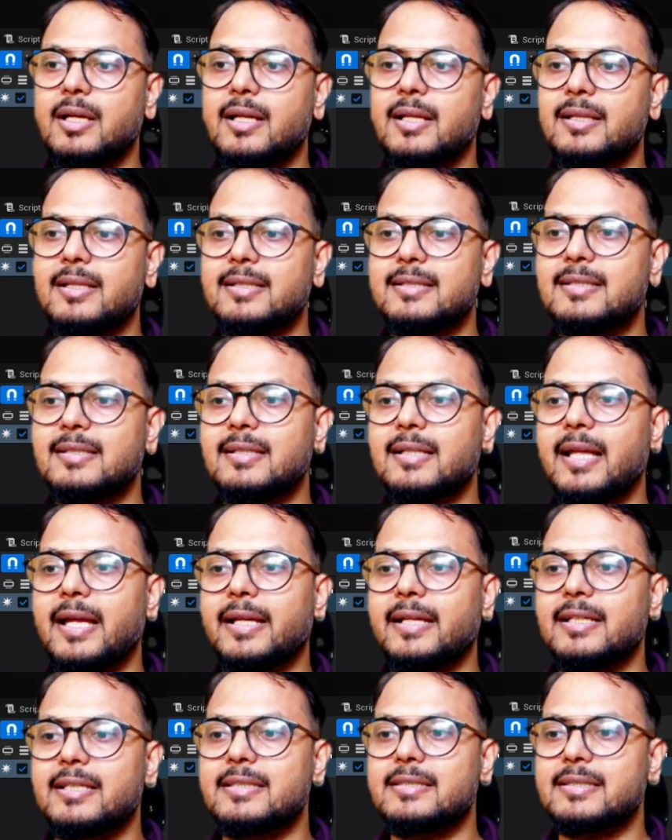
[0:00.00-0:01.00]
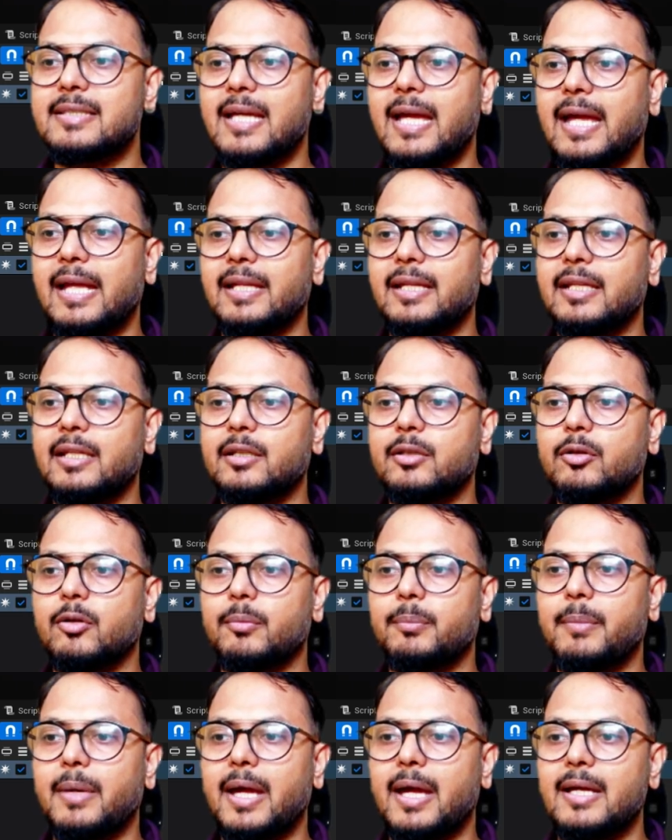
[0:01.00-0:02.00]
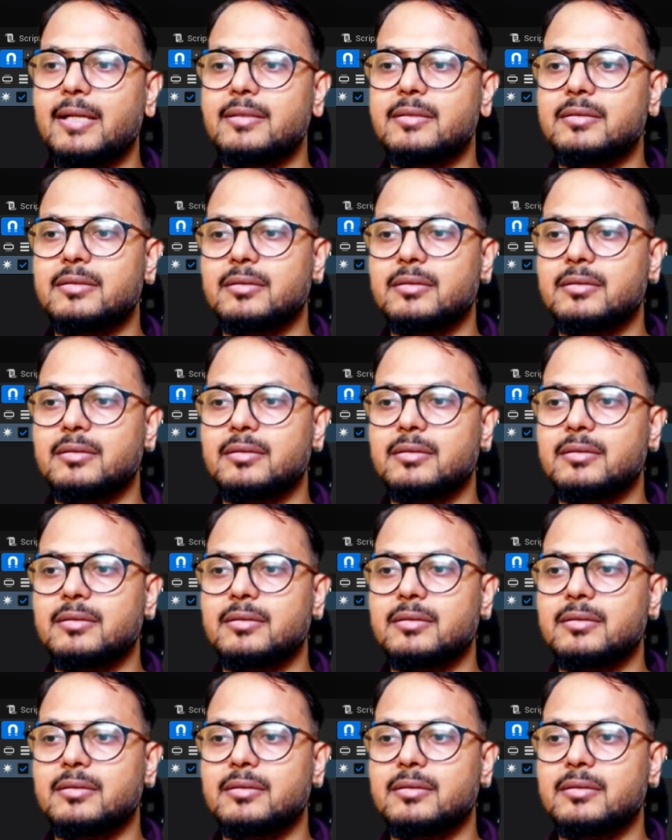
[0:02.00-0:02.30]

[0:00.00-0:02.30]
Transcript: This is like scanning your mesh